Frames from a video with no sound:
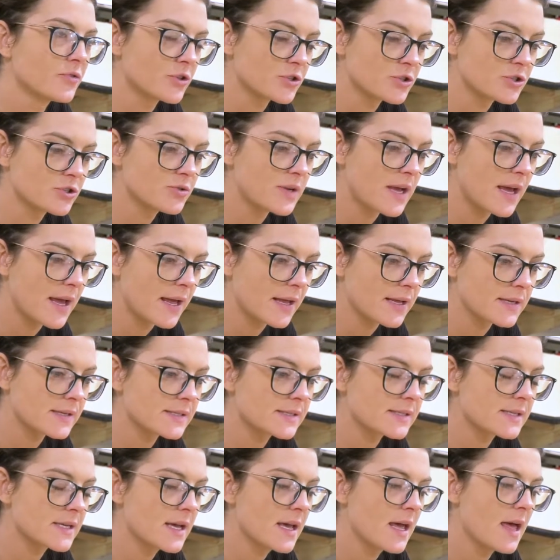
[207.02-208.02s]
2
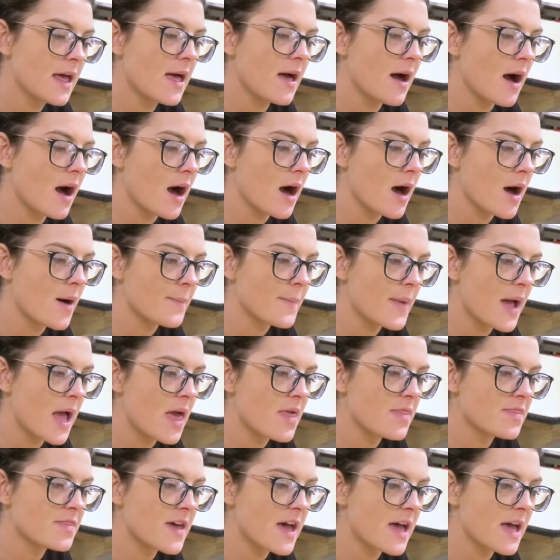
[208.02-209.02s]
days,
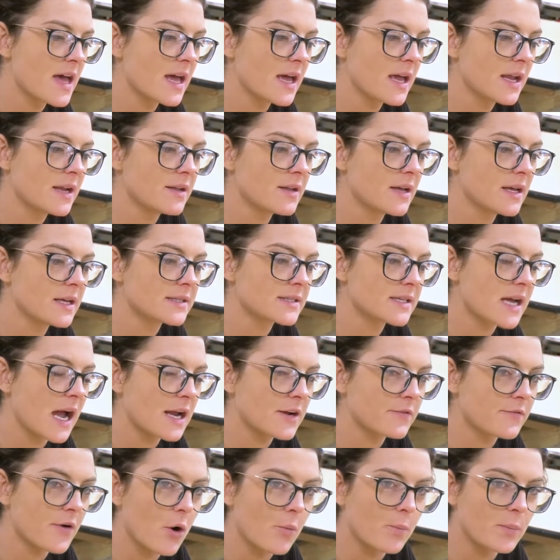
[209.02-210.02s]
and then it's
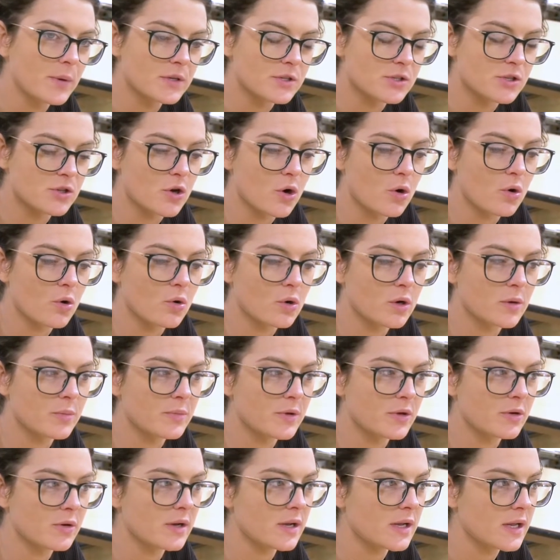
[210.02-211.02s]
kind of open to the whole
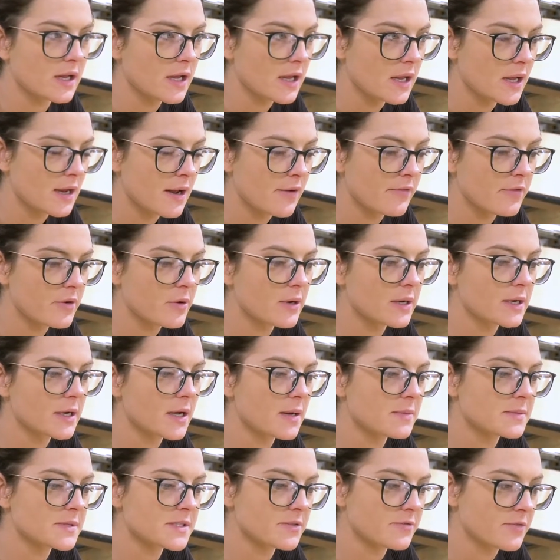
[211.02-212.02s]
community, and everyone
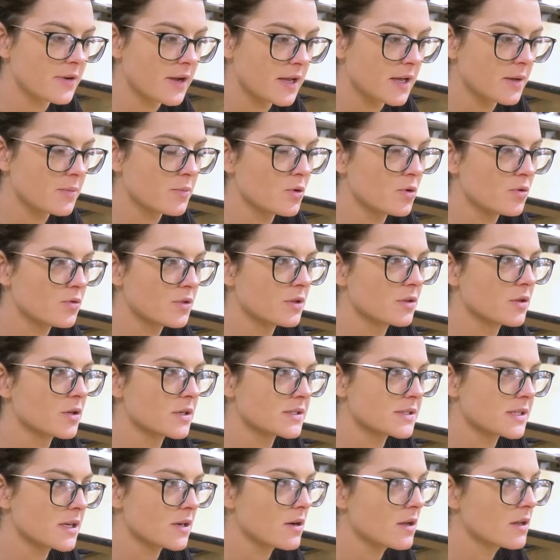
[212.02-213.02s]
comes to Frankenmuth and
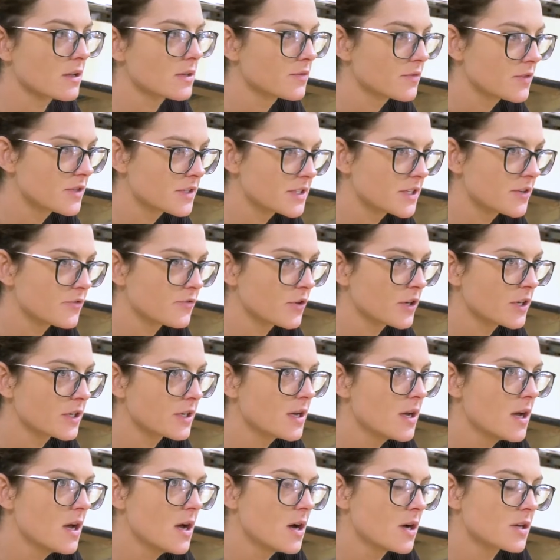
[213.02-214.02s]
looks at all of the different
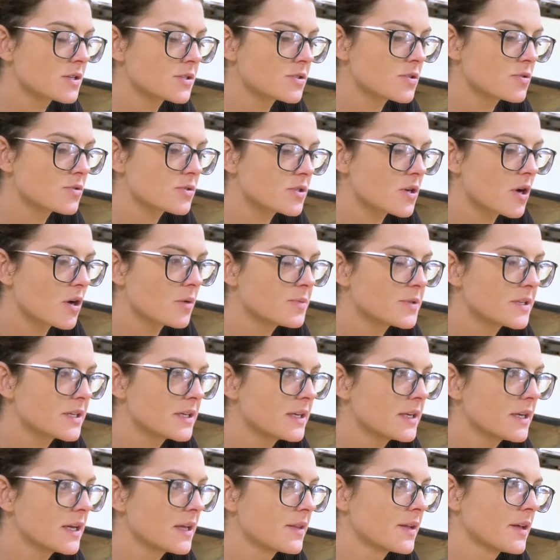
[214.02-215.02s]
snow
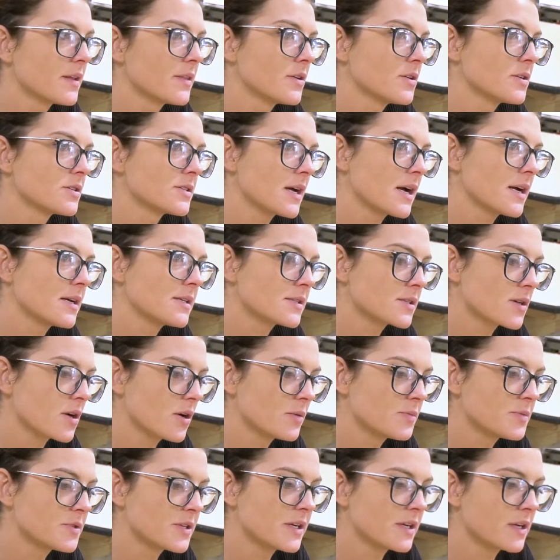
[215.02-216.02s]
sculpting, and then there's ice
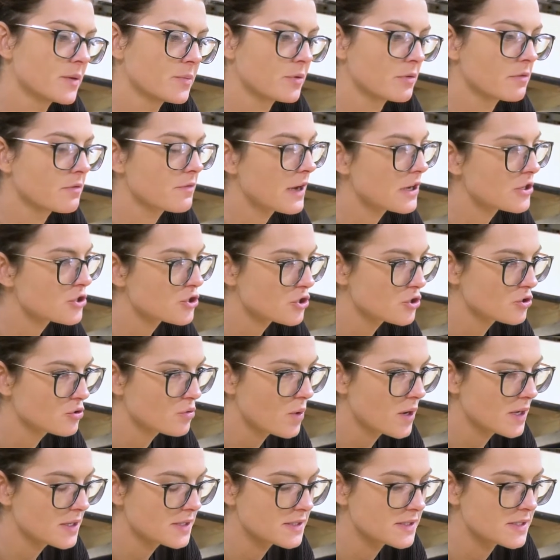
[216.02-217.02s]
sculpting and professional
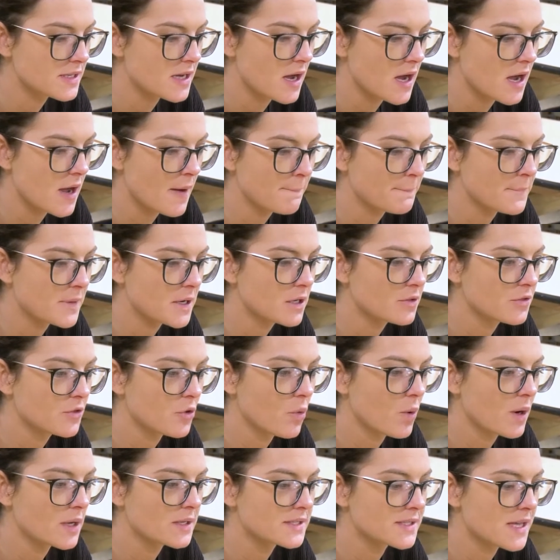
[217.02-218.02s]
ones, but
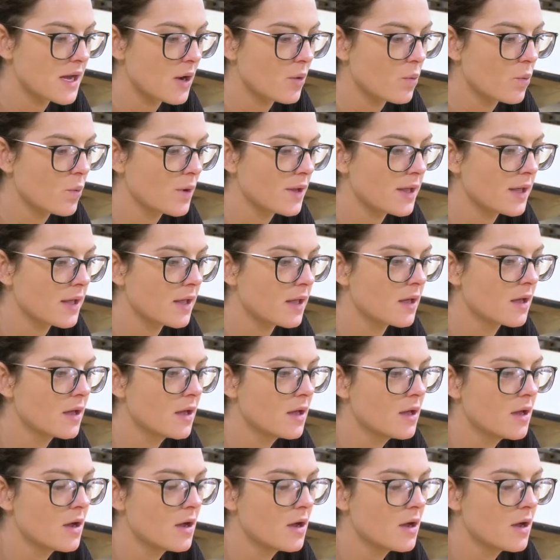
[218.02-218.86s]
the ones that we